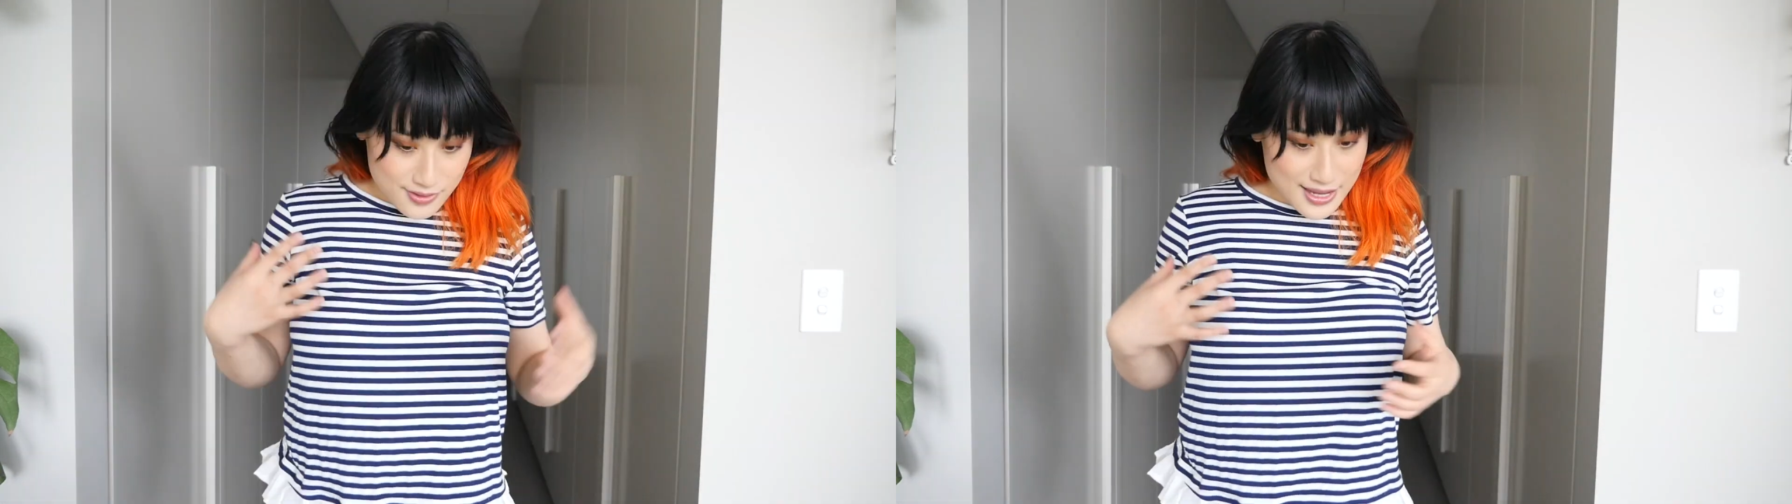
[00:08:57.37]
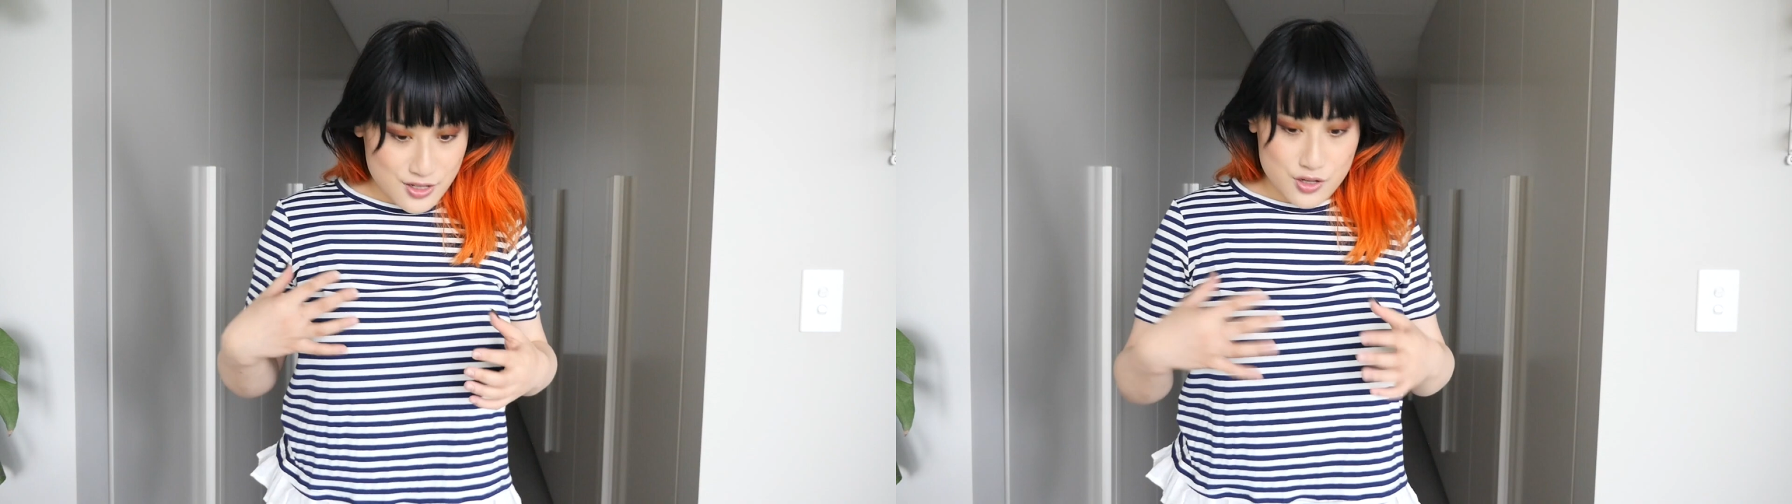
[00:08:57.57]

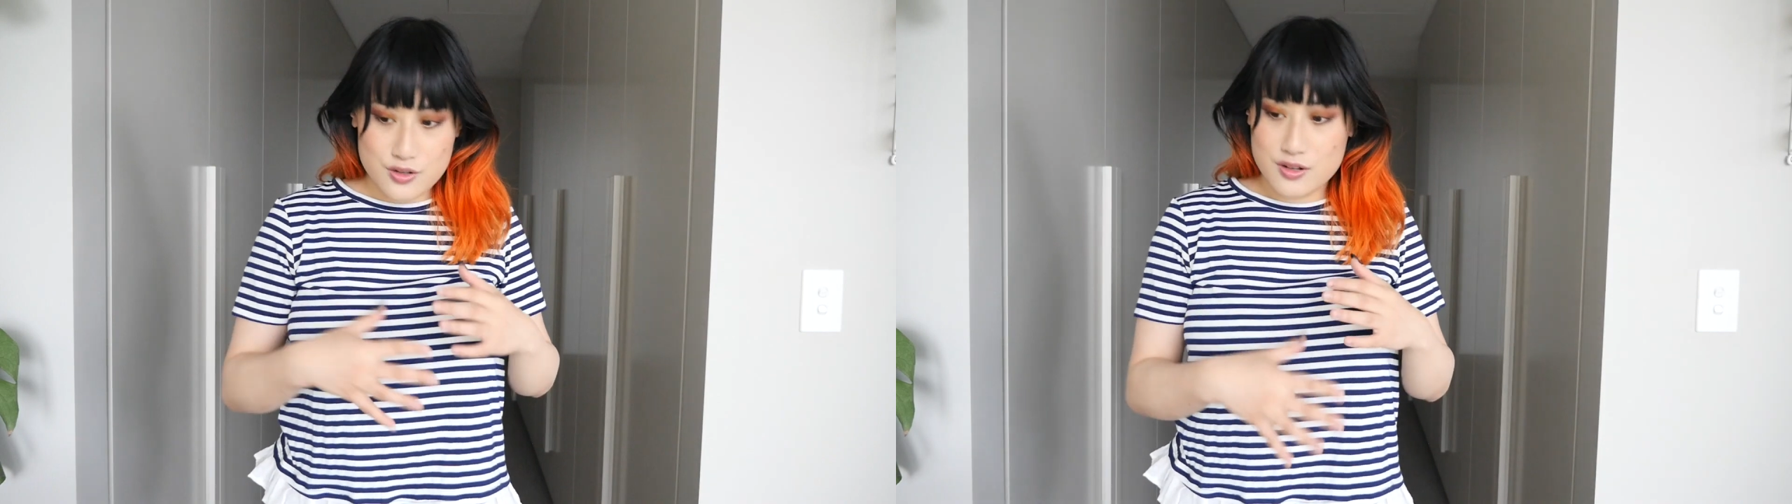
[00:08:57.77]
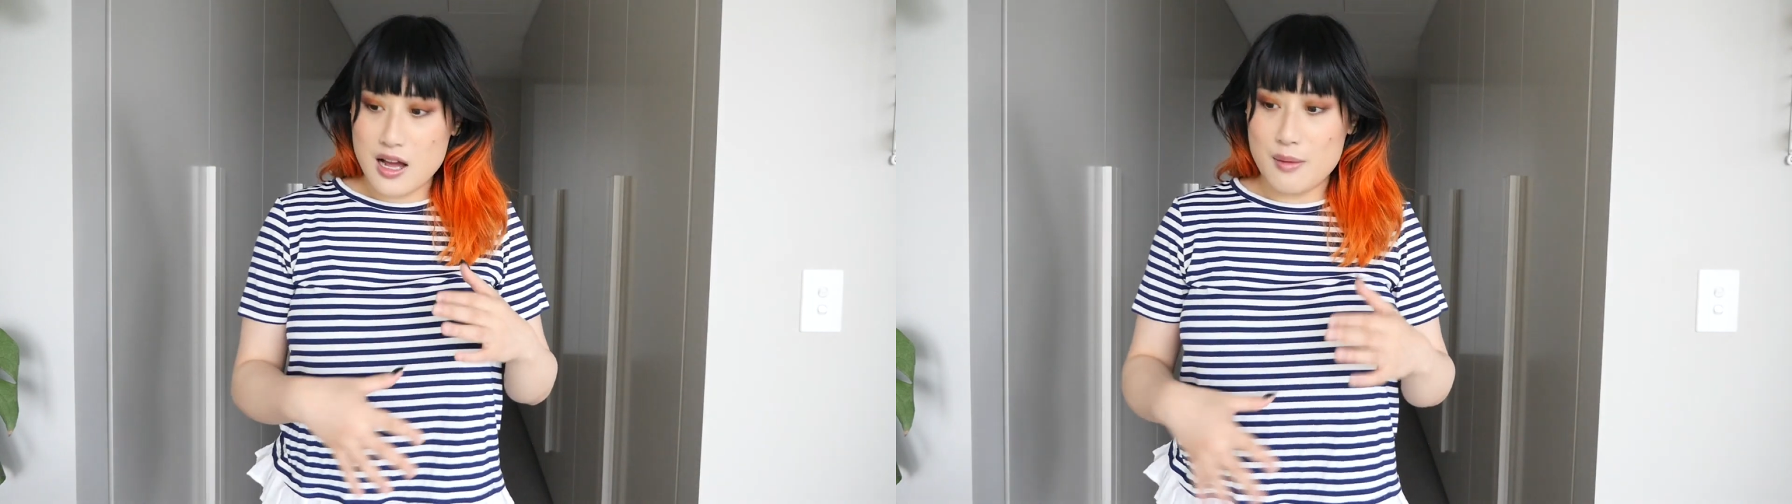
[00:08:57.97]
They
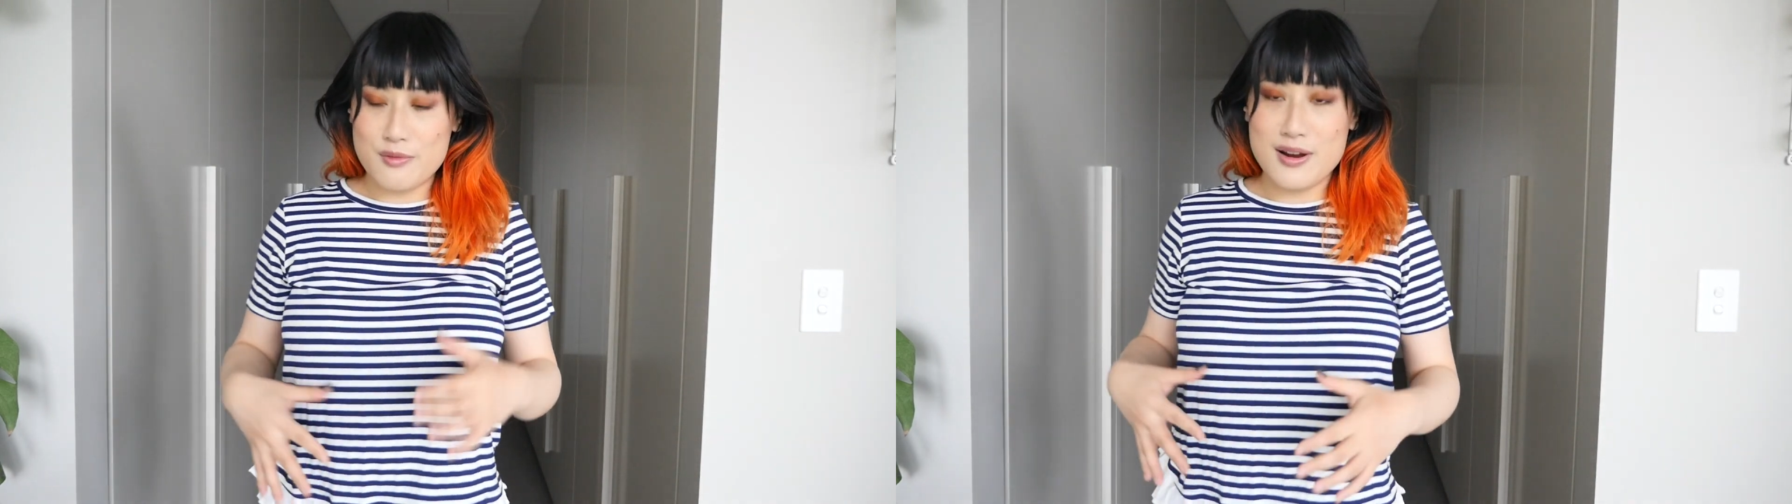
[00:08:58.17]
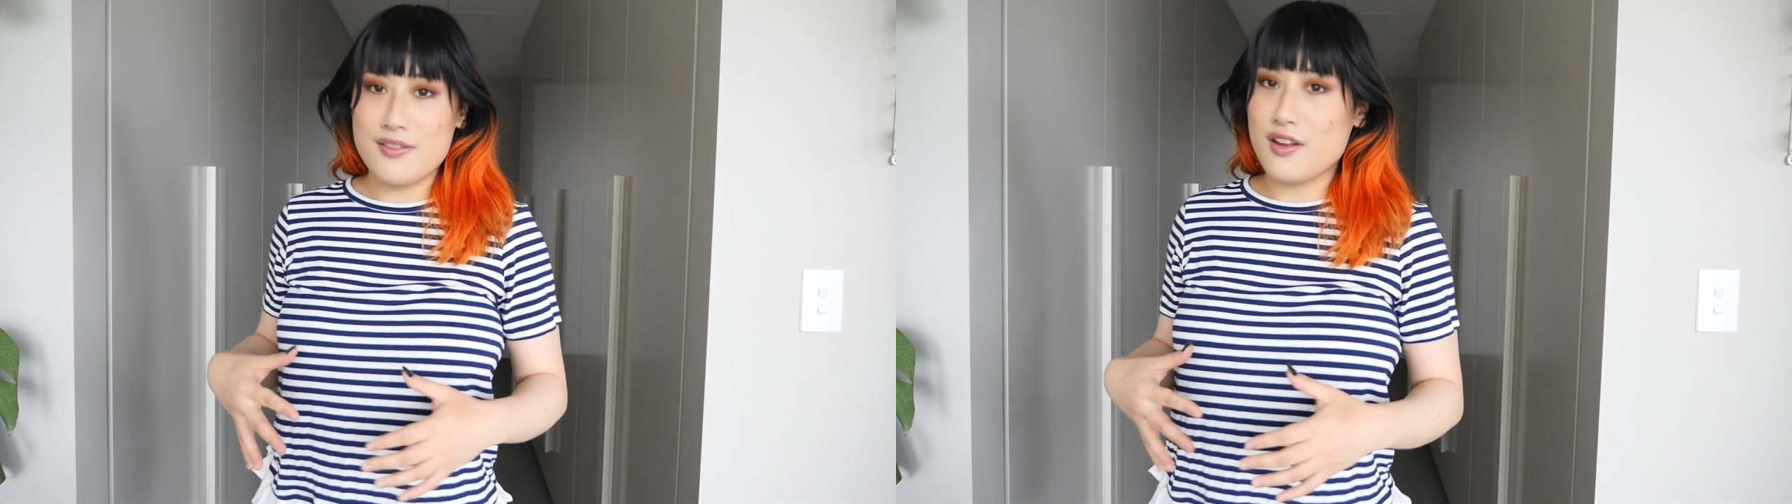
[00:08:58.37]
don't come
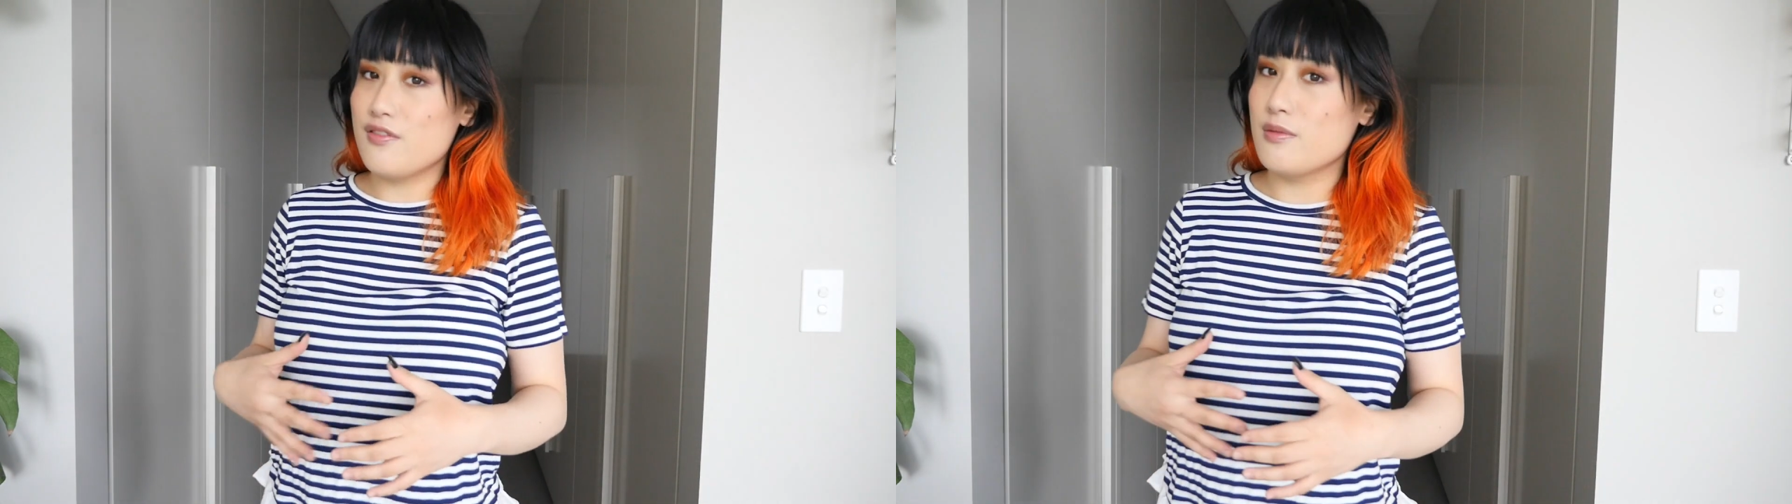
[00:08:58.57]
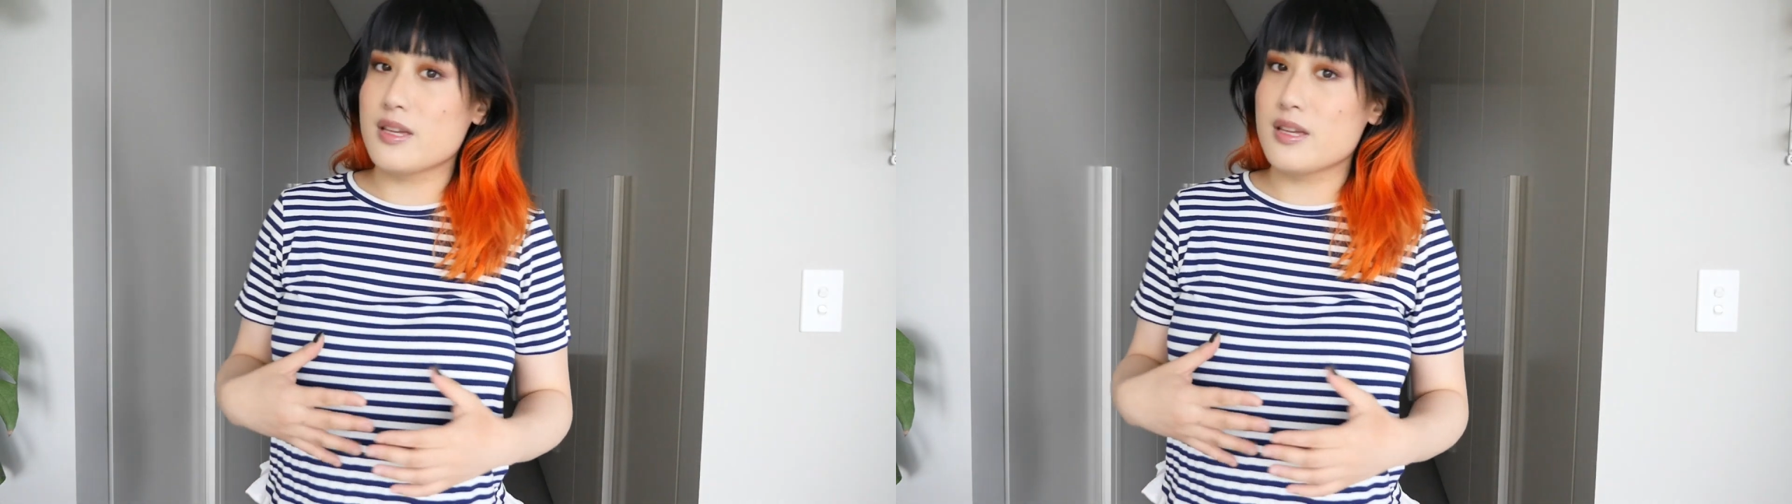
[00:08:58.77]
around that often